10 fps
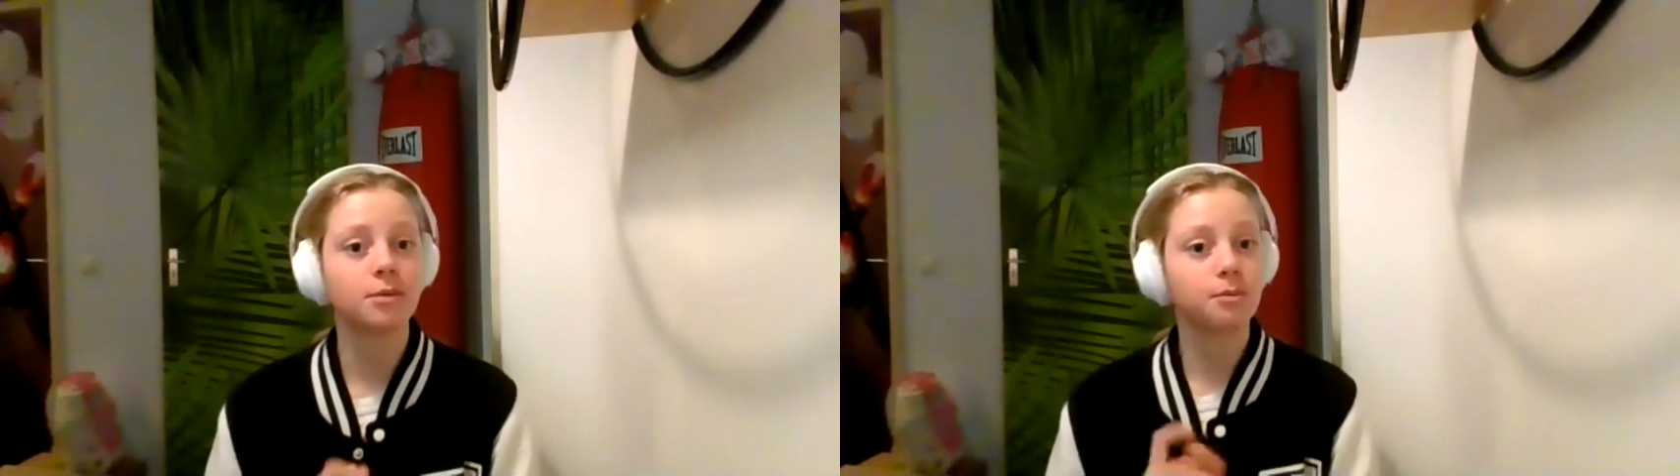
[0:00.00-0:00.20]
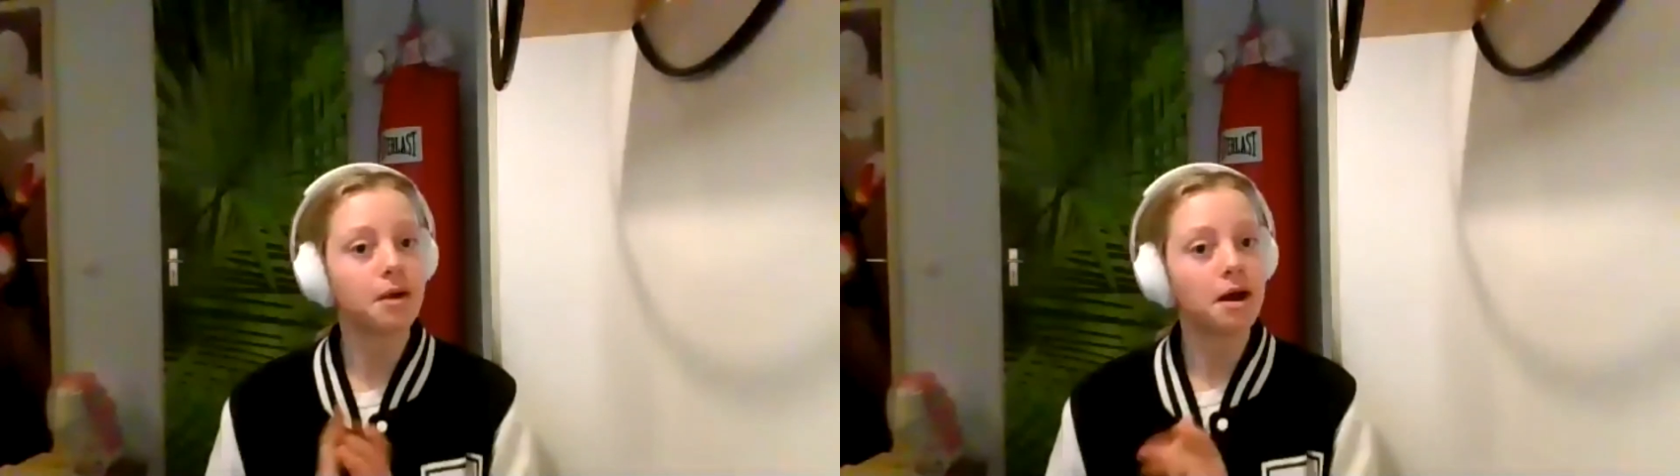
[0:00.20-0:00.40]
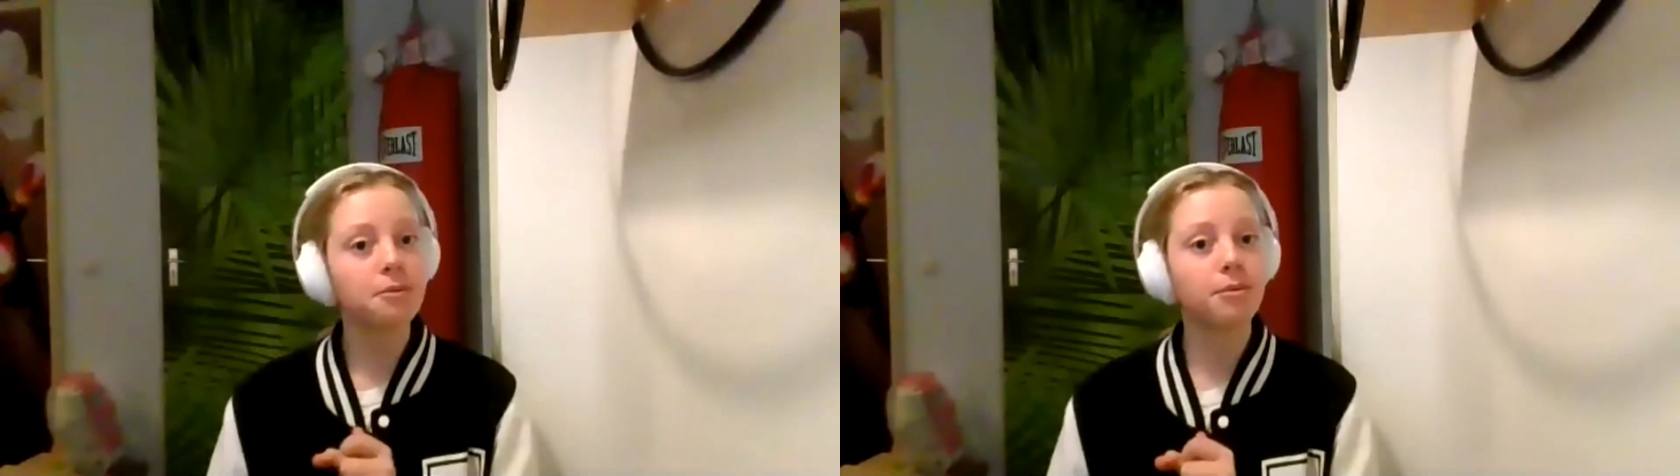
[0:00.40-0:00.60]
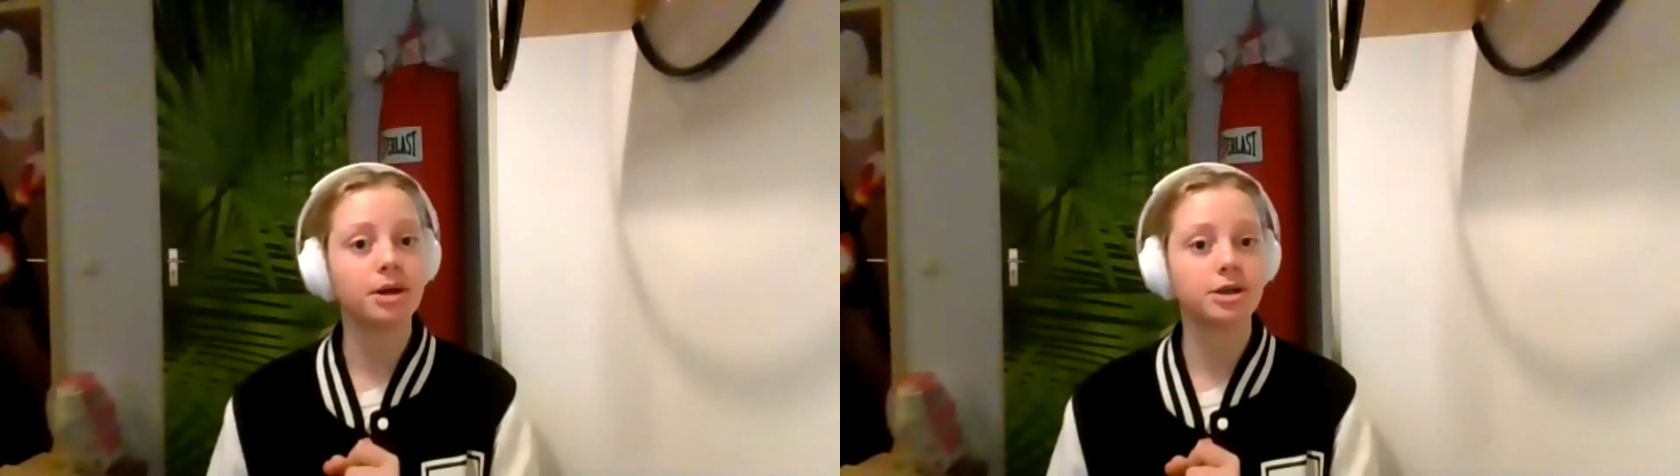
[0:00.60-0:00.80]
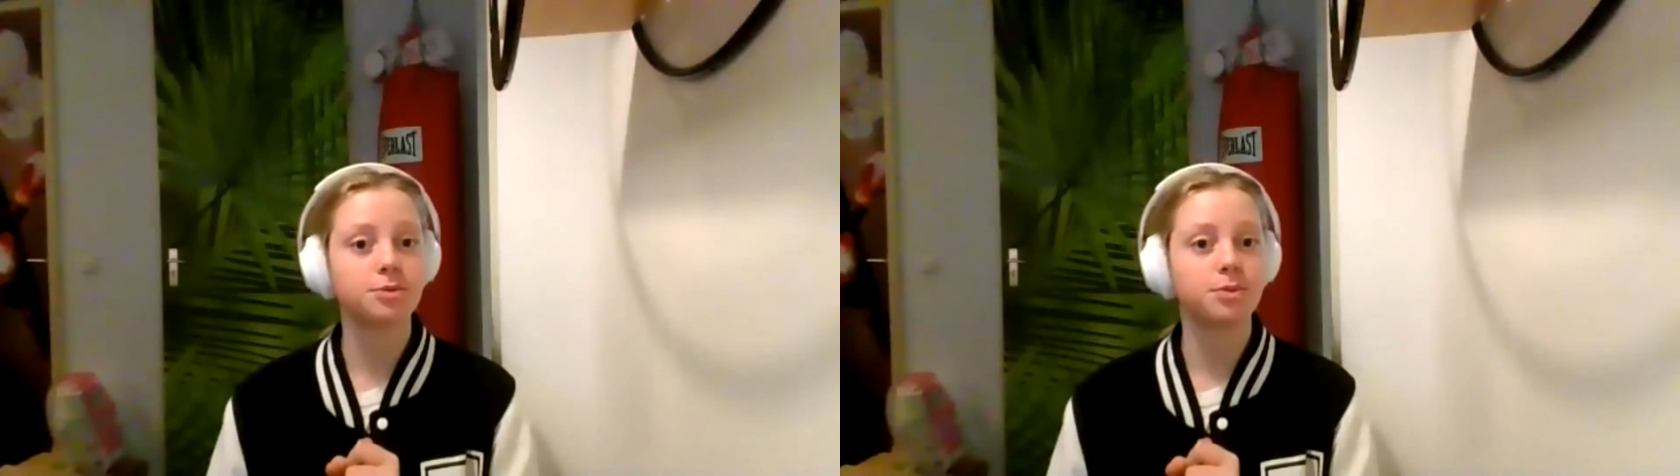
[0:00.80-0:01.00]
one
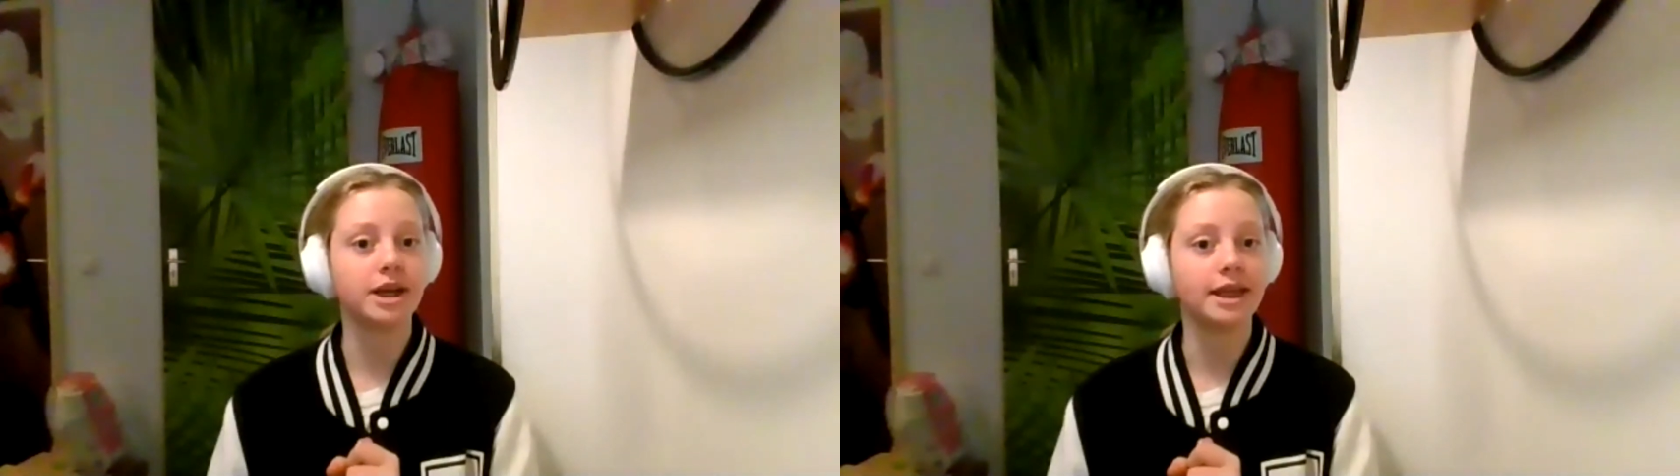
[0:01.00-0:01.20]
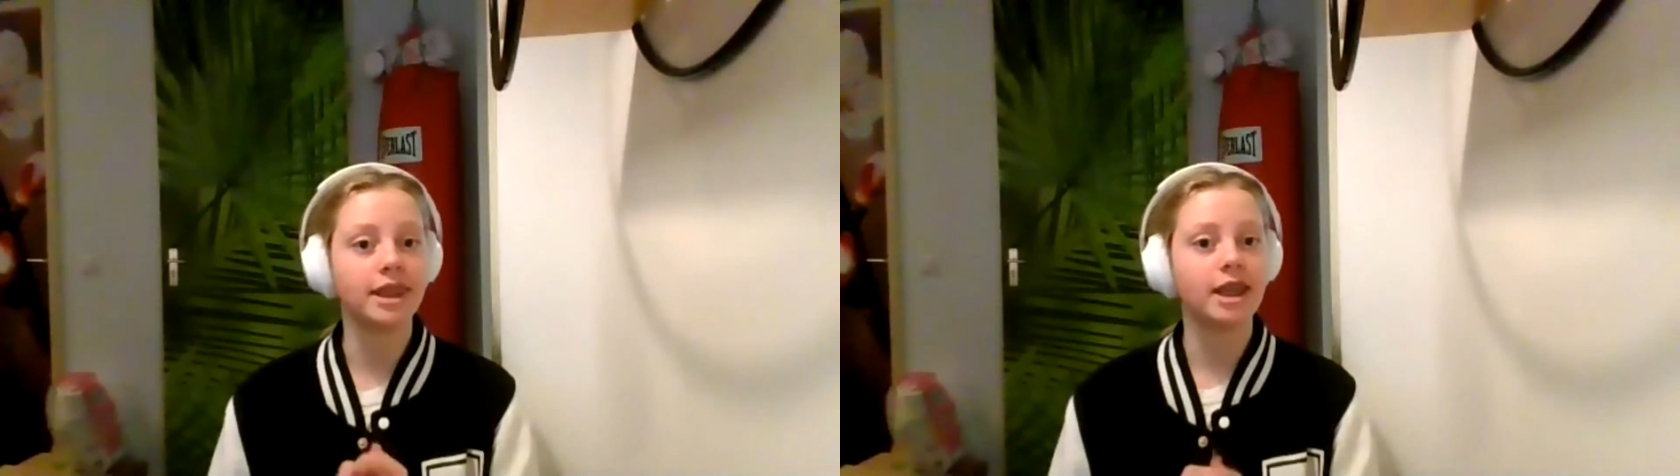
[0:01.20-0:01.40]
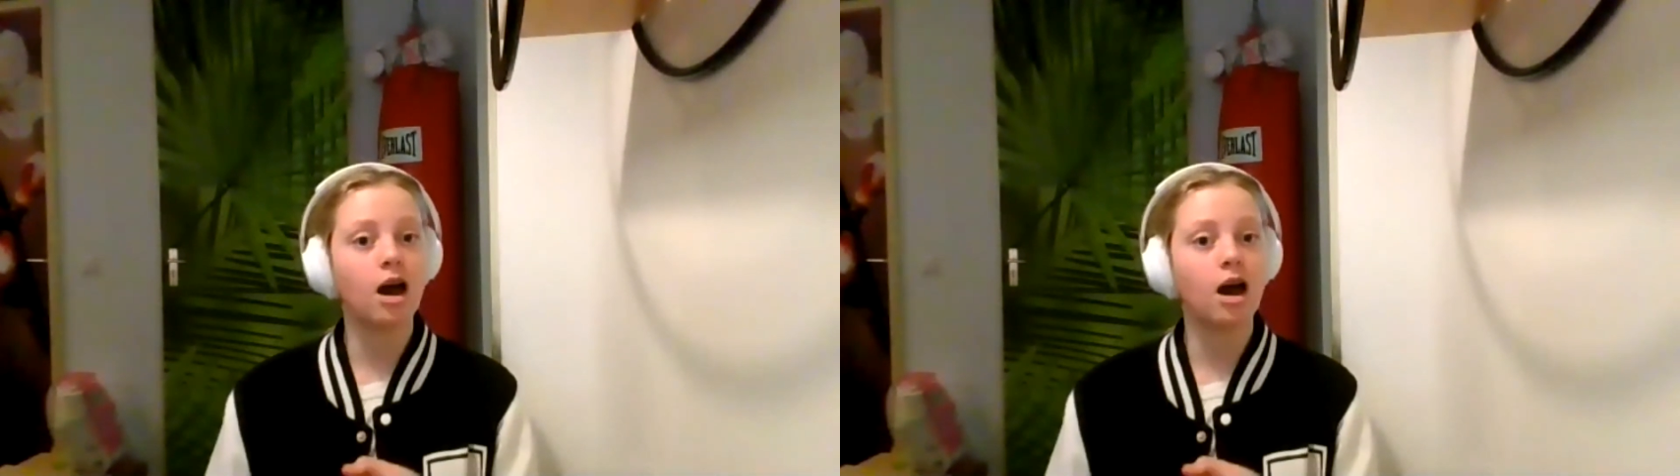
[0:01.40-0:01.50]
was with